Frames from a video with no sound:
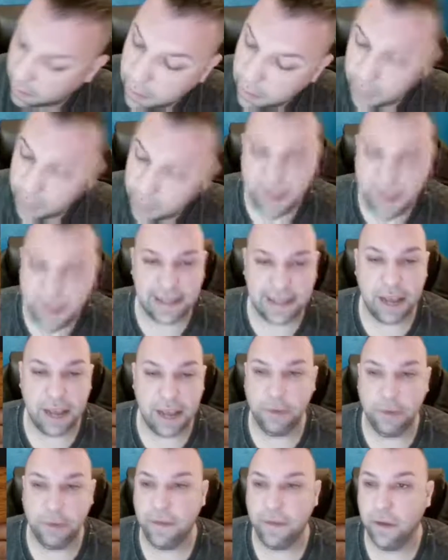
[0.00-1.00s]
That's how you
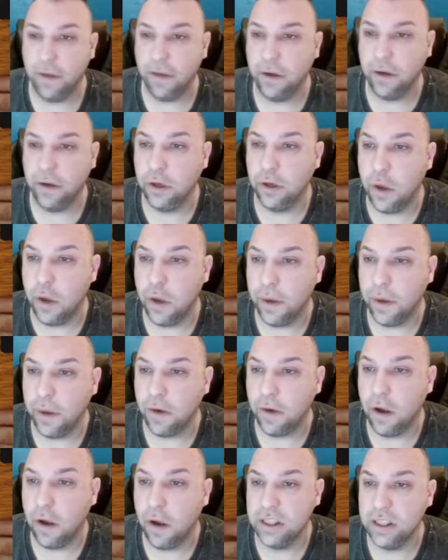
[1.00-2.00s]
fill it going
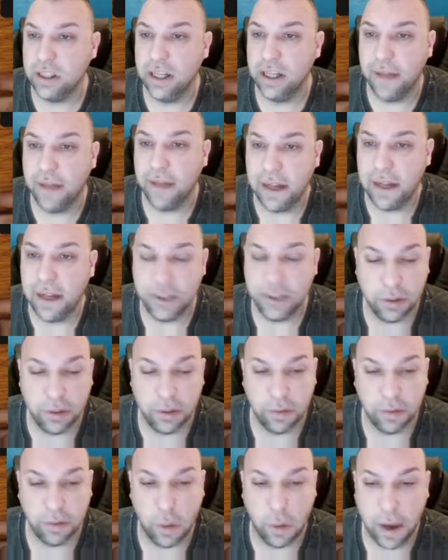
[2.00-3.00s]
across there. That is your
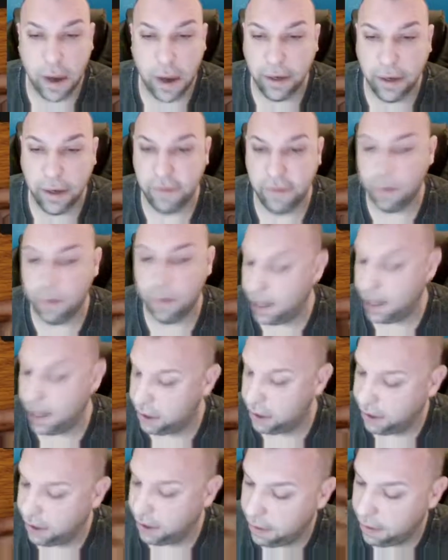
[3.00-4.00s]
required
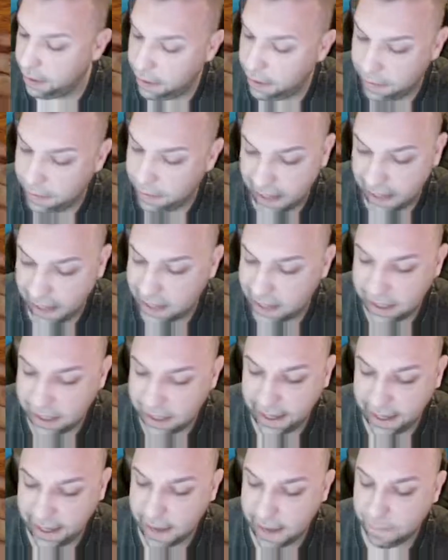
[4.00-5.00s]
information. Like I said
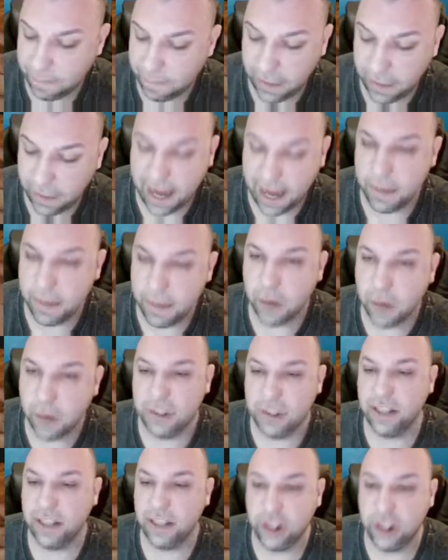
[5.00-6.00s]
again, the game notes,
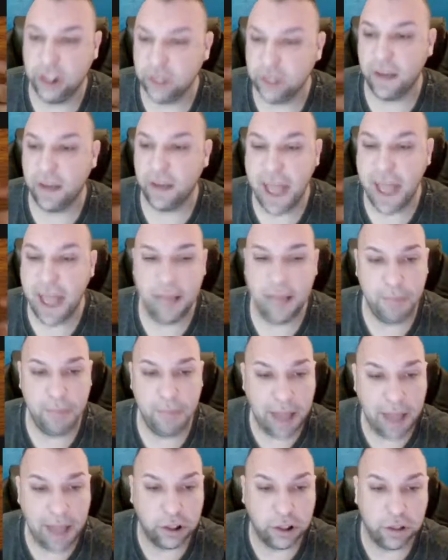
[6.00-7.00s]
that's just
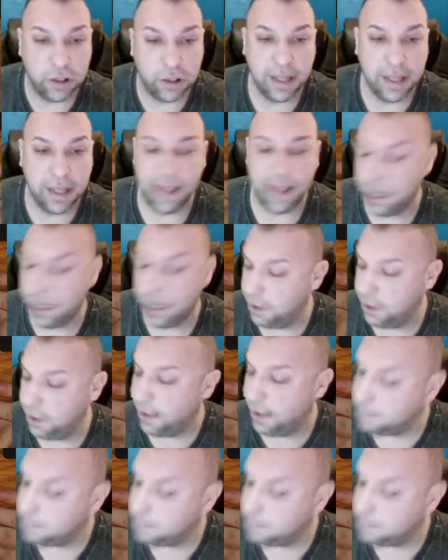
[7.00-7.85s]
extra in case you need it.